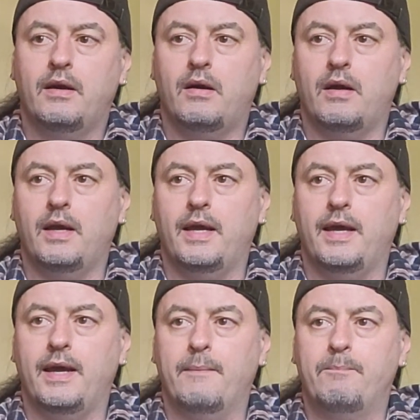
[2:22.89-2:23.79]

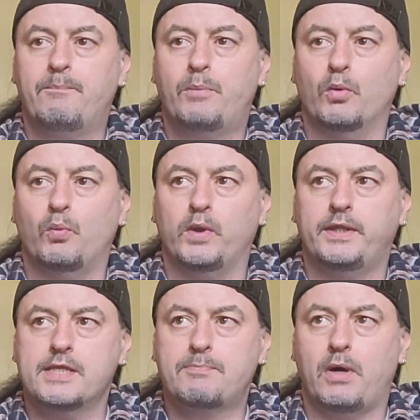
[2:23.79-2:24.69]
But with
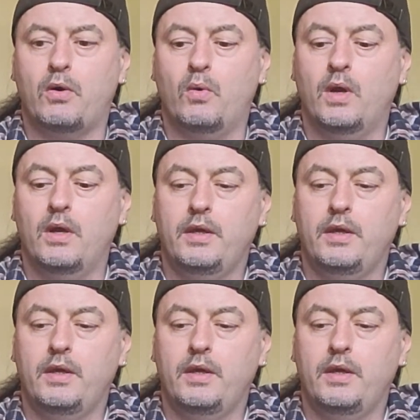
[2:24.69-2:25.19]
this bow,